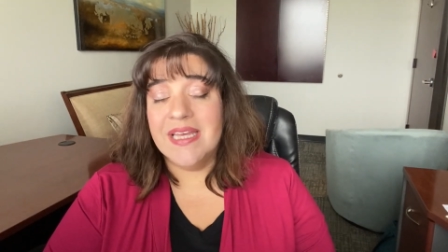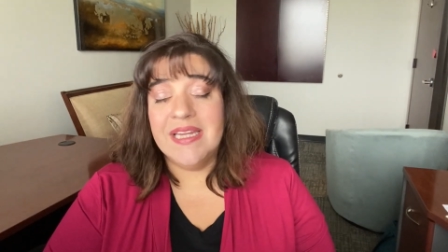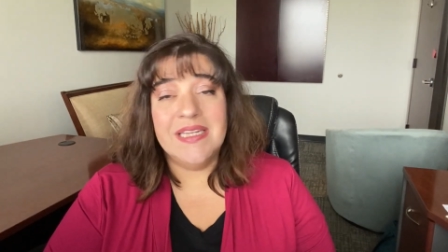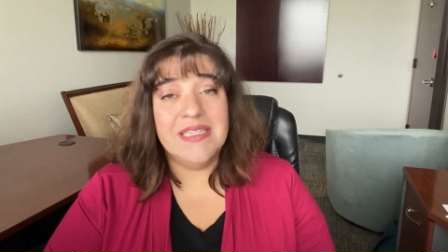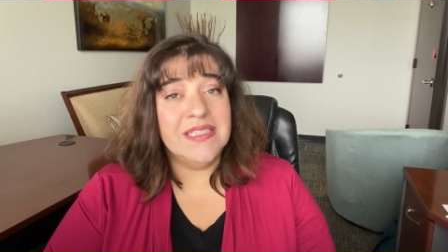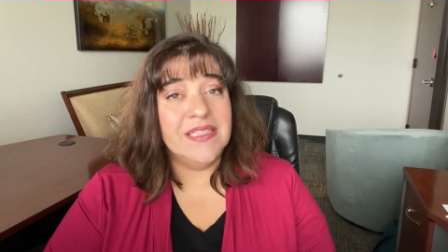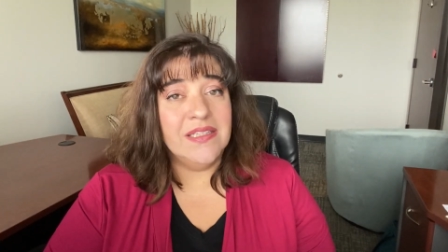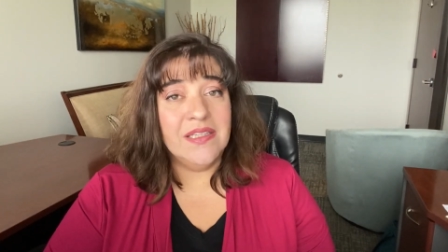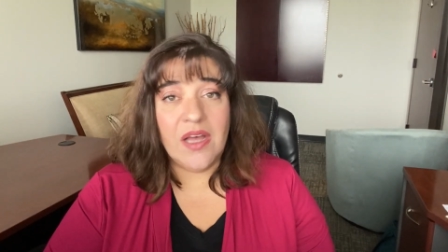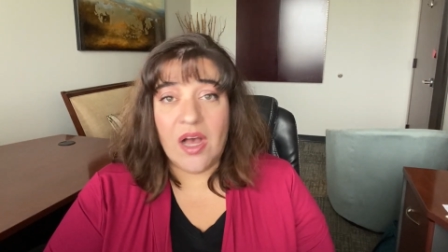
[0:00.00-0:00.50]
it
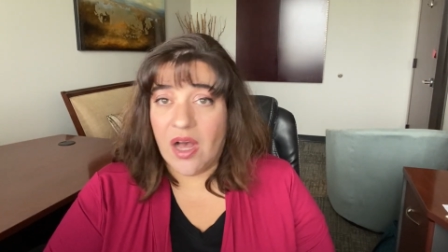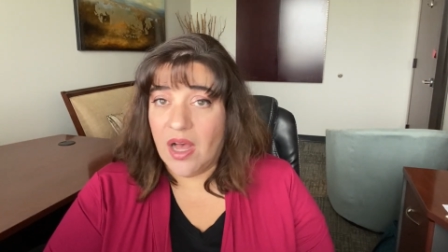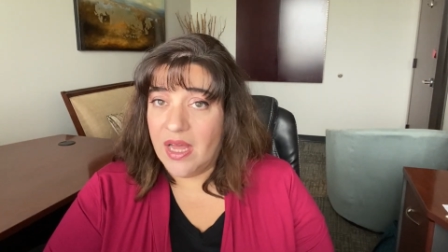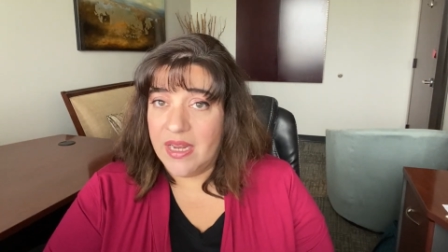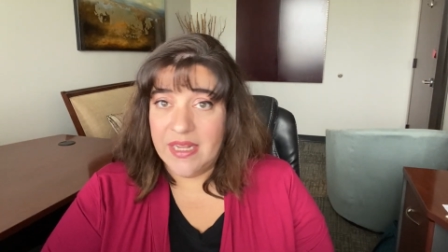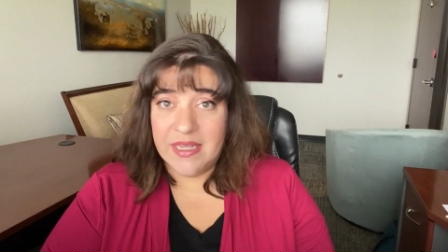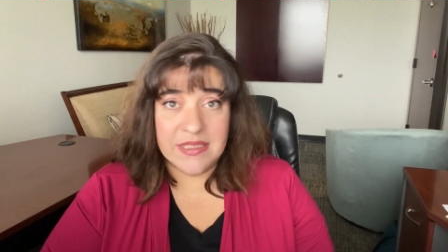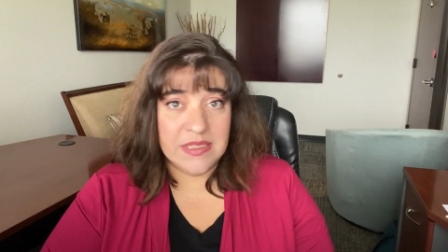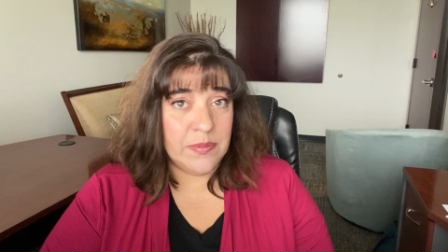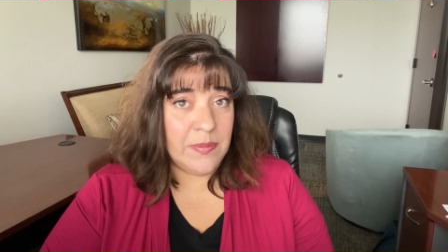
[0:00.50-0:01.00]
is
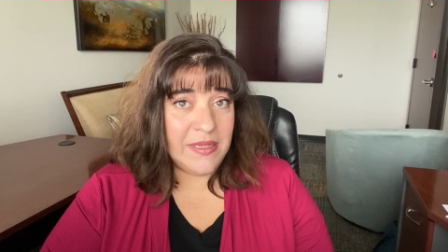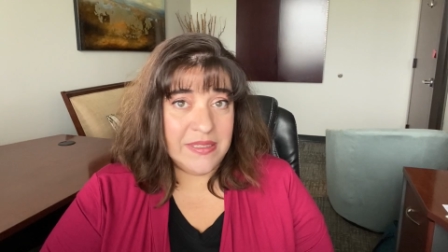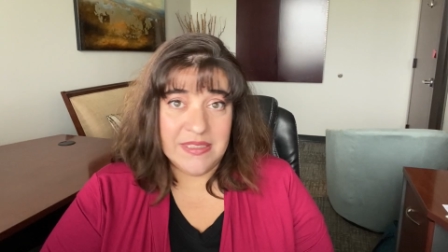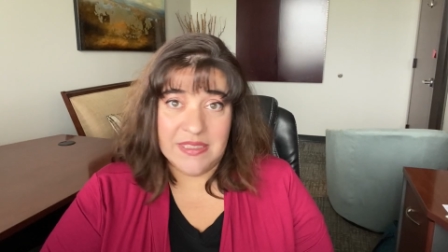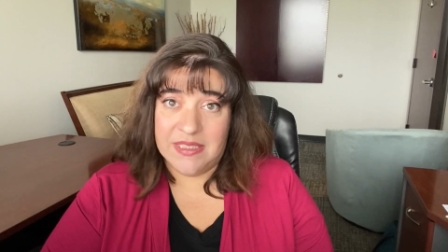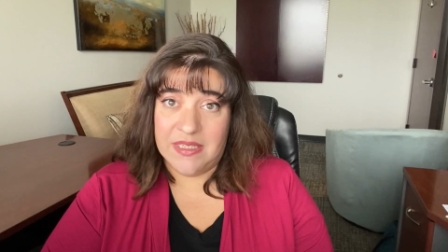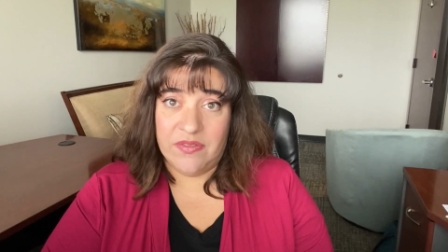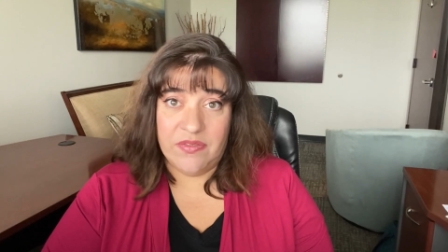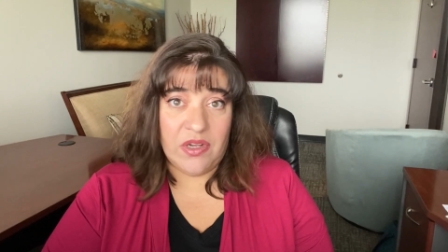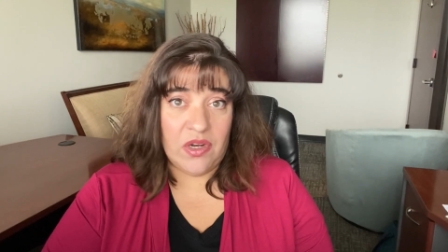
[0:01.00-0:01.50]
not
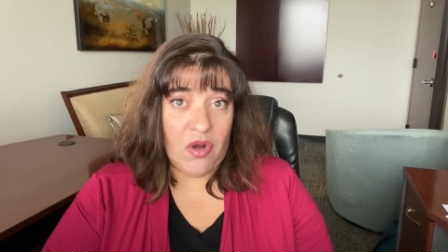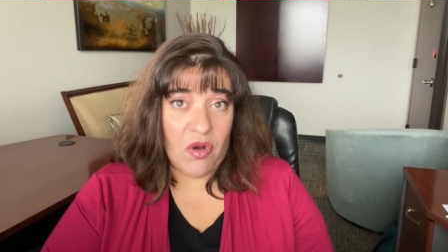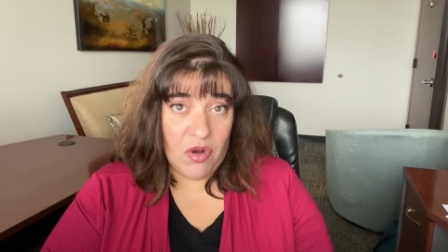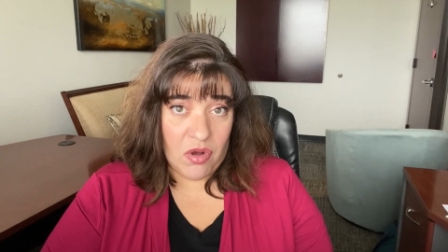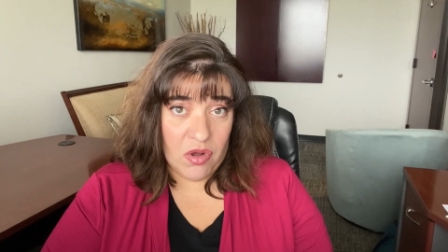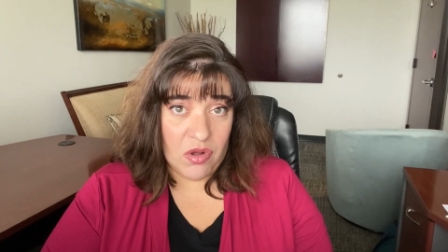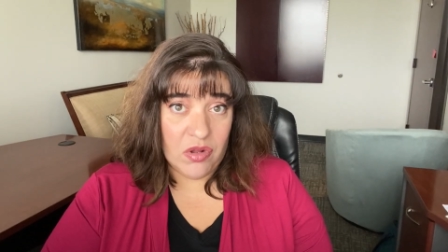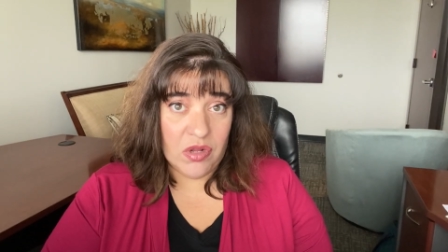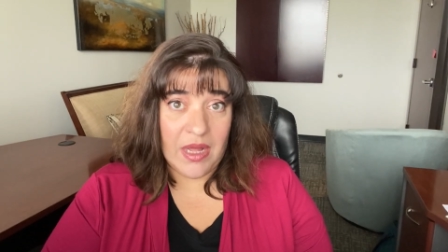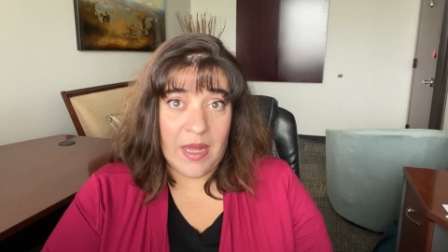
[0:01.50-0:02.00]
expensive at
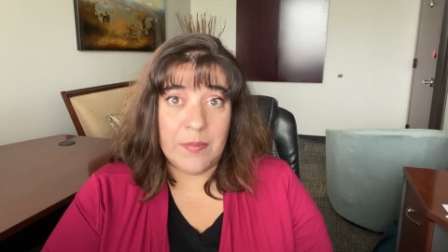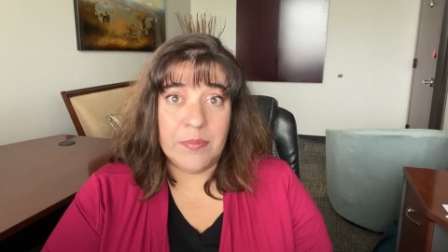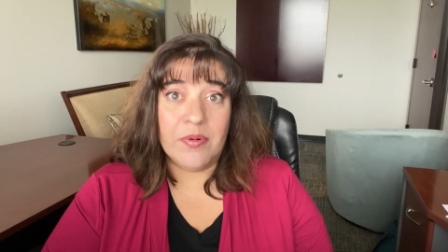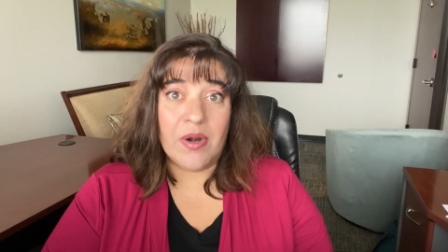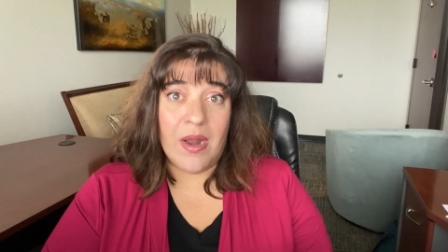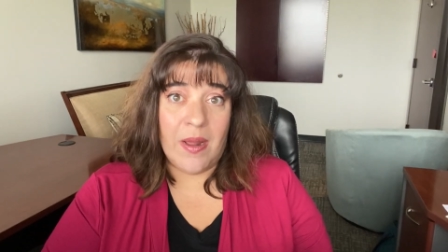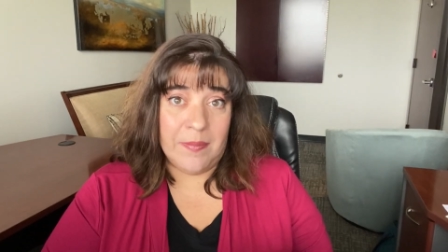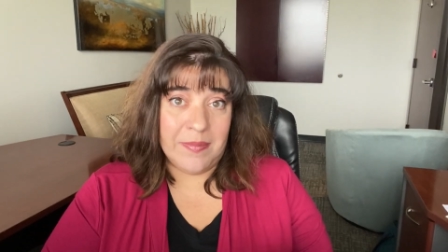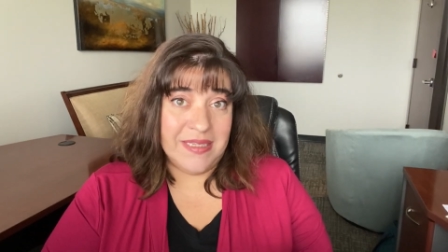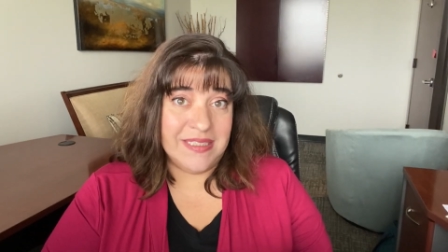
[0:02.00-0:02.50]
all, I
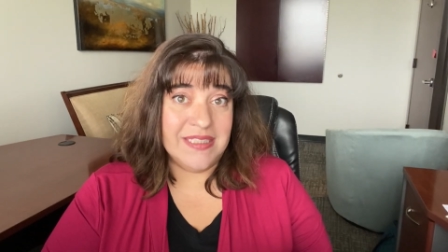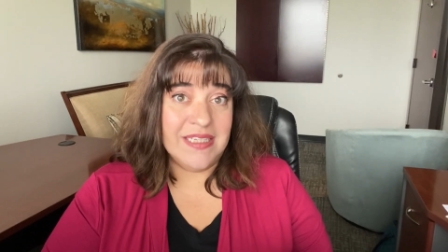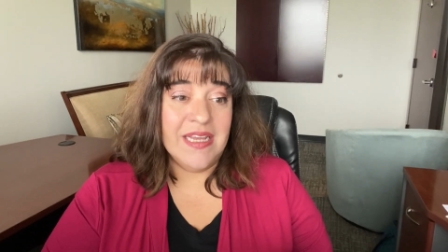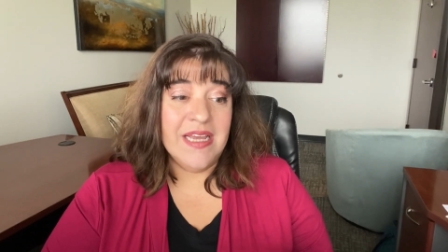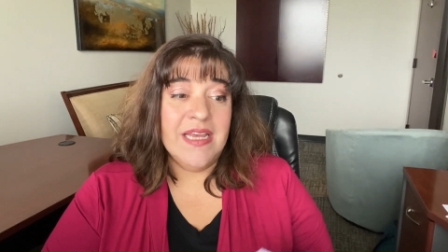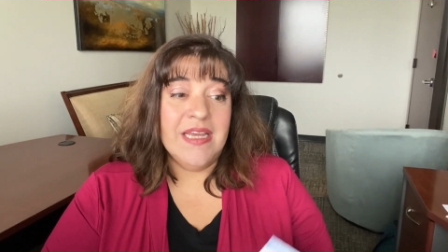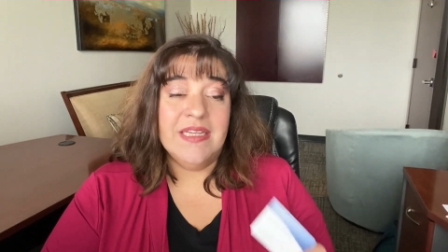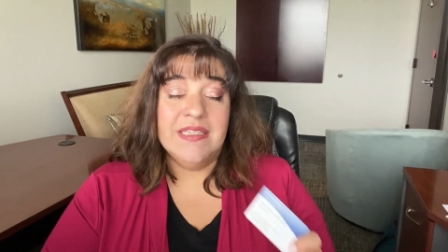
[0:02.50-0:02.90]
promise,